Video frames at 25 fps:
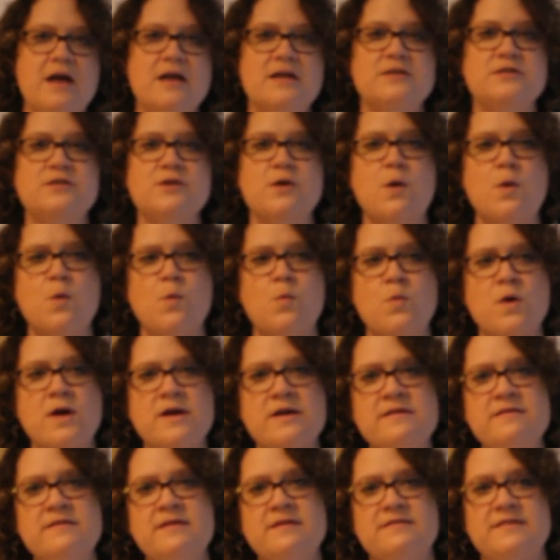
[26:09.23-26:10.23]
So one
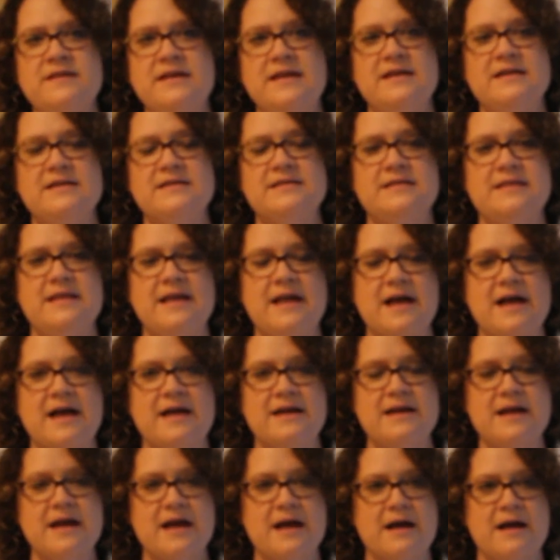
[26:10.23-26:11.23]
of the things
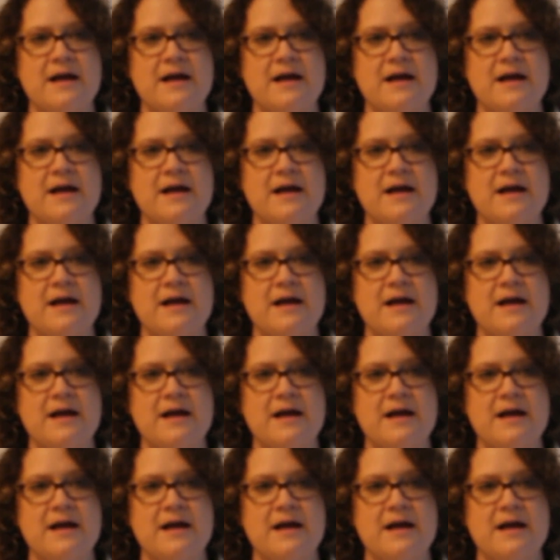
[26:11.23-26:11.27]
that